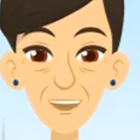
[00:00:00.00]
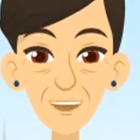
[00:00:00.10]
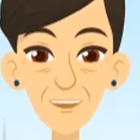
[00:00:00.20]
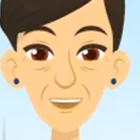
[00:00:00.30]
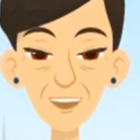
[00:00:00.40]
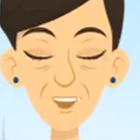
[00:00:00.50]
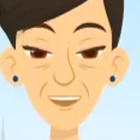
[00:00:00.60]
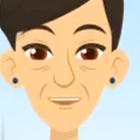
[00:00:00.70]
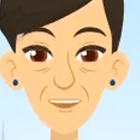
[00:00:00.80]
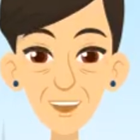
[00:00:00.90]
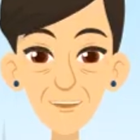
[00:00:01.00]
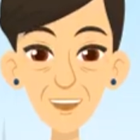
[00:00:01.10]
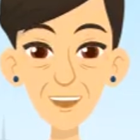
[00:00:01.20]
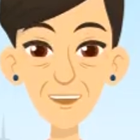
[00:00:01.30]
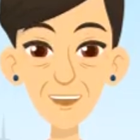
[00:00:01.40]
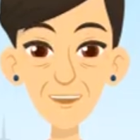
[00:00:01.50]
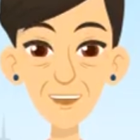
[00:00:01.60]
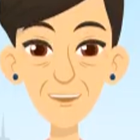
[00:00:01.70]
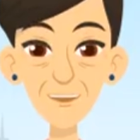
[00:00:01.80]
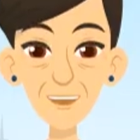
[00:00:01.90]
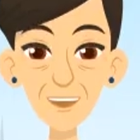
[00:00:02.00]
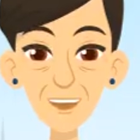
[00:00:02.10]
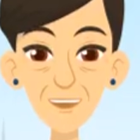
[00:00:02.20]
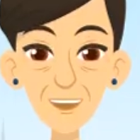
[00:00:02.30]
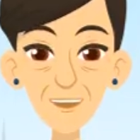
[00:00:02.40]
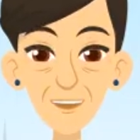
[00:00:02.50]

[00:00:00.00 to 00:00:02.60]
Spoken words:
meets to count the votes and determine the president